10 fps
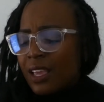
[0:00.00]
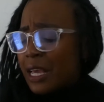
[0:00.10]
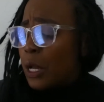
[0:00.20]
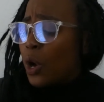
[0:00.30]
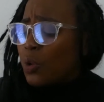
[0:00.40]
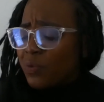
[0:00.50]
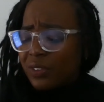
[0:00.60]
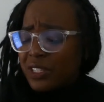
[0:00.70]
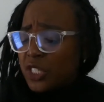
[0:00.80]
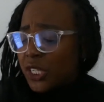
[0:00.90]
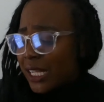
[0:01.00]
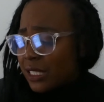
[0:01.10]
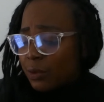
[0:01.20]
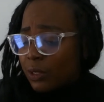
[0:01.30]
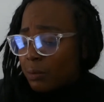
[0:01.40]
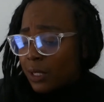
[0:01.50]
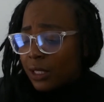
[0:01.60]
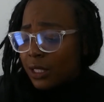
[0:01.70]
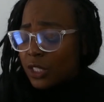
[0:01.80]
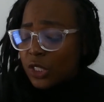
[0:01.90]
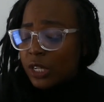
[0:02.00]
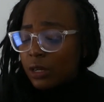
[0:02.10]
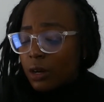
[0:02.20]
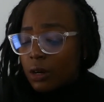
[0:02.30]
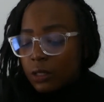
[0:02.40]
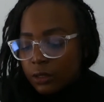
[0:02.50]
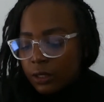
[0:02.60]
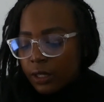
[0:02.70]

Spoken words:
And hopefully Jessie wouldn't be in the kitchen at all.